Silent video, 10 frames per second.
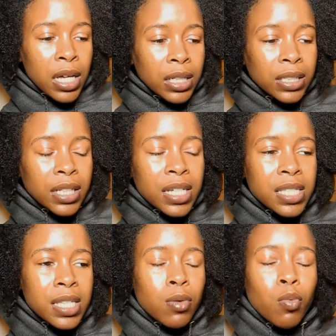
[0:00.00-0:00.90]

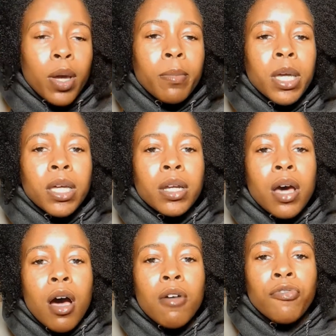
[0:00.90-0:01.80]
DC women
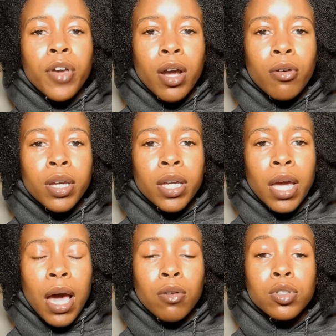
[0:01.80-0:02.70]
are
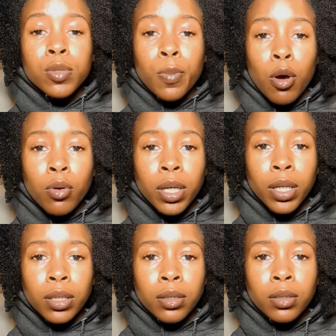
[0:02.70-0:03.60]
very
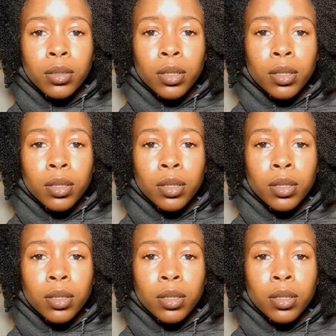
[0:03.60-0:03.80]
outspoken.